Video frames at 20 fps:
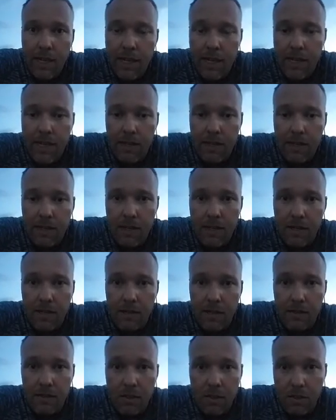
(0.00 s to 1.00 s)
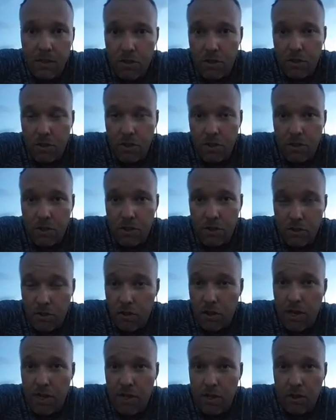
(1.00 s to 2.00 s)
And as long as you're
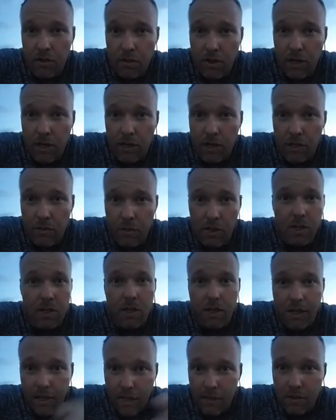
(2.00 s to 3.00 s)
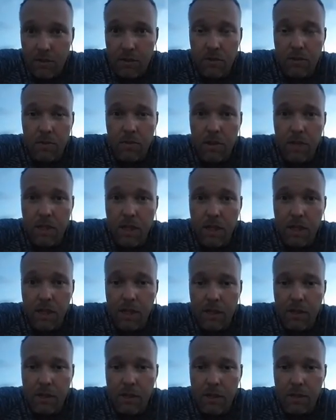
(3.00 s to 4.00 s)
training correctly, which I'll get into
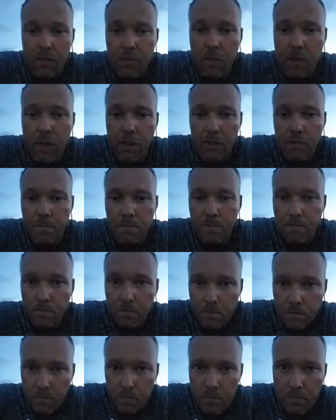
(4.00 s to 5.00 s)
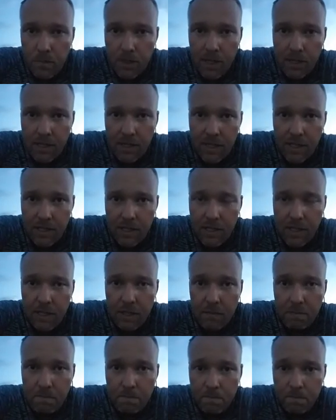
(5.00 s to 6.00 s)
later on as well,
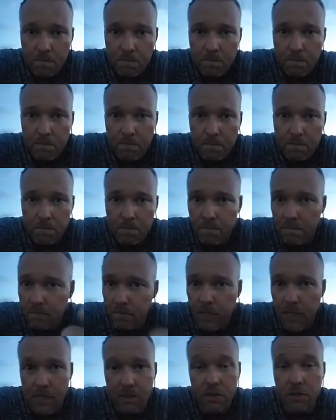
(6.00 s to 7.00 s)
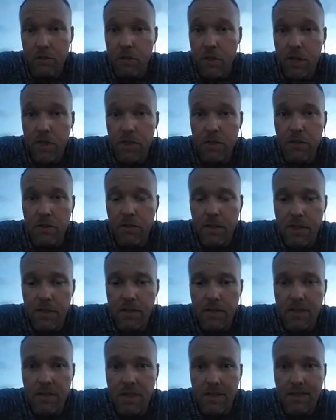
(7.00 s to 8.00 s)
then that's a good ratio.
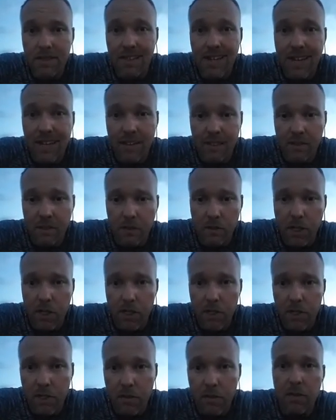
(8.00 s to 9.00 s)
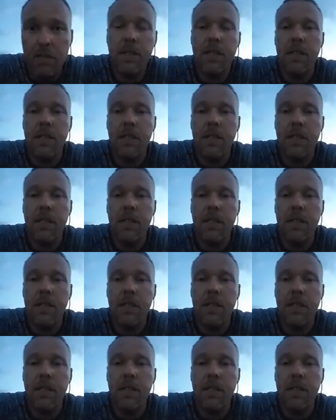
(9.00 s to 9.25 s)
That's an ideal ratio.